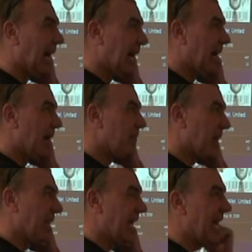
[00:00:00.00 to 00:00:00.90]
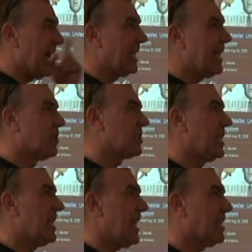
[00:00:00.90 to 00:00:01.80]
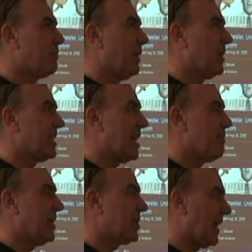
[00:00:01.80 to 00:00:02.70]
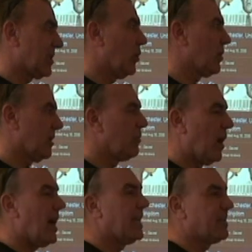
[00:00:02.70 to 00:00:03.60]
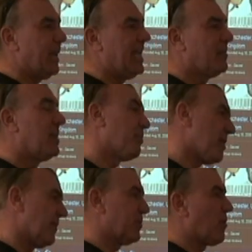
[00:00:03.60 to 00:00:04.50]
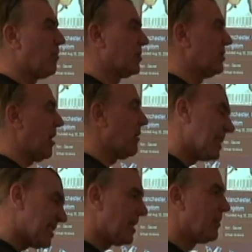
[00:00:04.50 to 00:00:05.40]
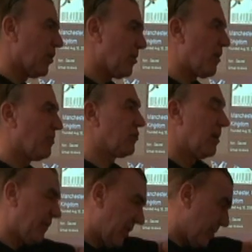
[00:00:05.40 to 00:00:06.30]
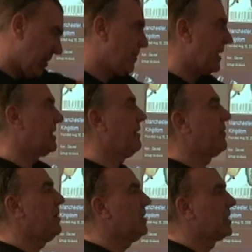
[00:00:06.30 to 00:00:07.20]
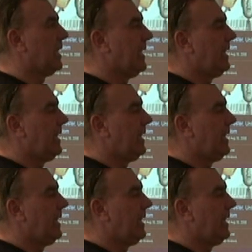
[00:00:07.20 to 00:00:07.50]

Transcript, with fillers: And they added it onto the next bill they sent me, so I took what I'd paid them in the previous promissory note and sent them another promissory note for the bit difference.